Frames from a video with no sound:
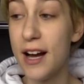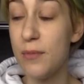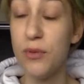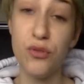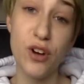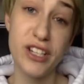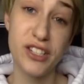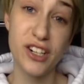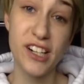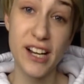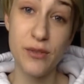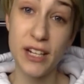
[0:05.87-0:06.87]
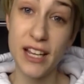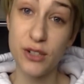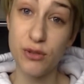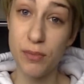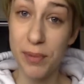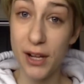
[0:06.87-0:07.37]
Before I start, I would like
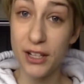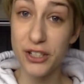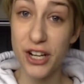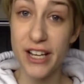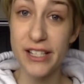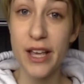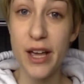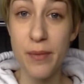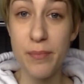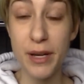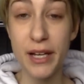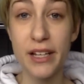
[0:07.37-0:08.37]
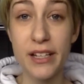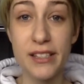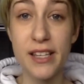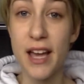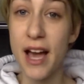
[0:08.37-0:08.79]
to apologize because